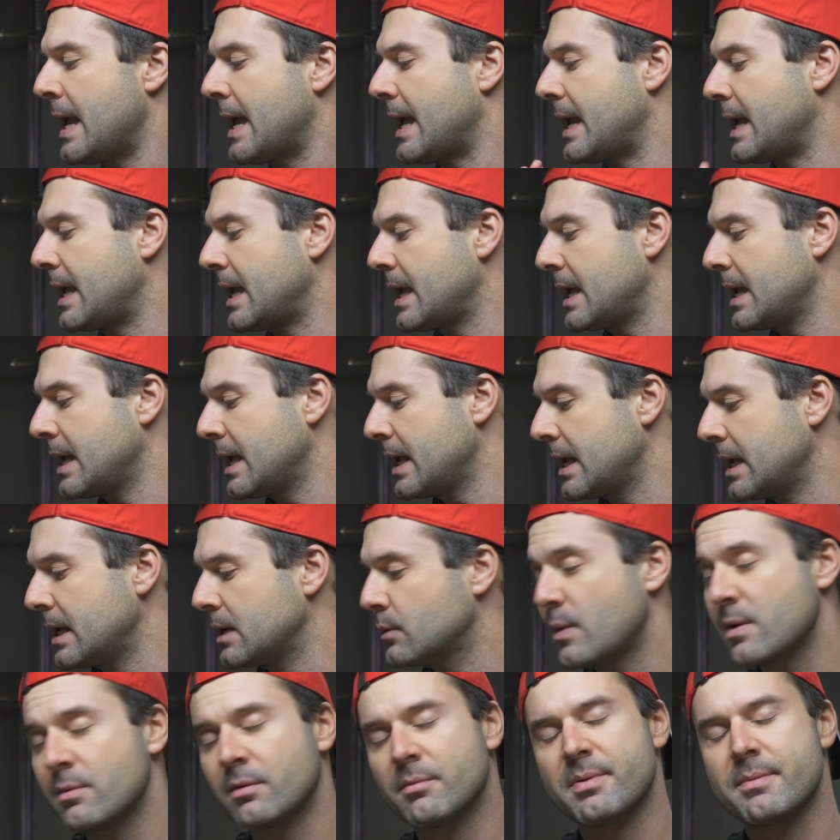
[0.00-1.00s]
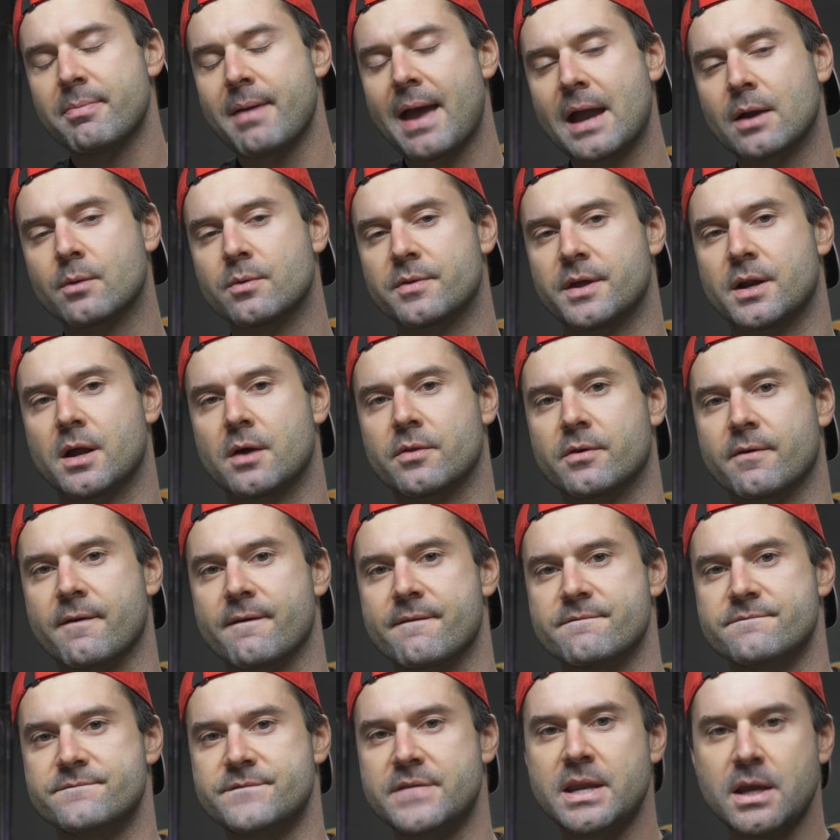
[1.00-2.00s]
And we will be back with another
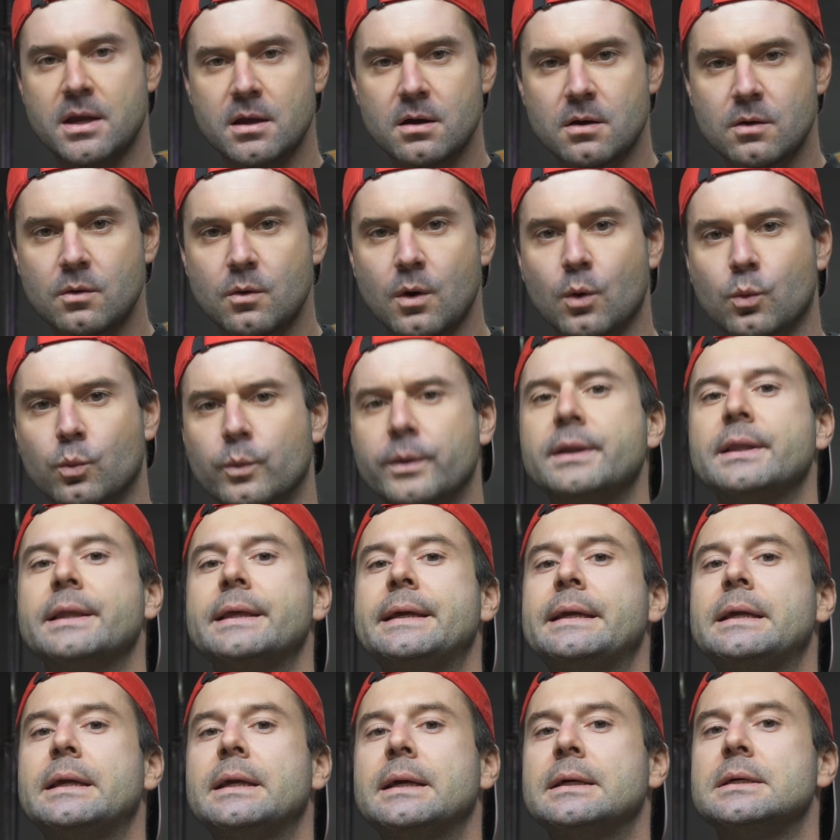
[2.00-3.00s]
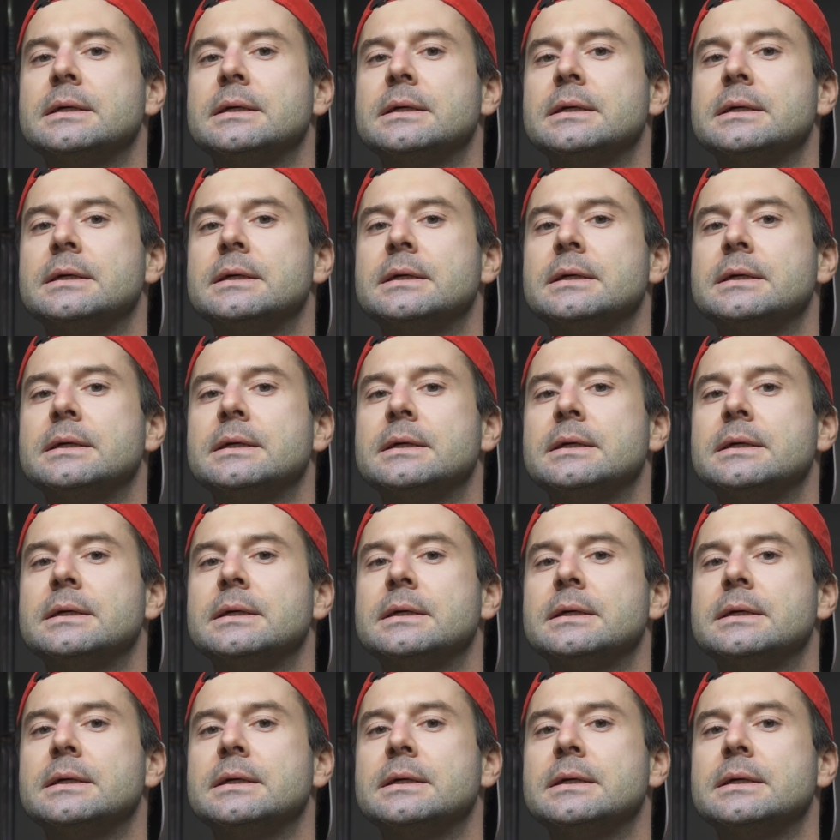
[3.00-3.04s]
video really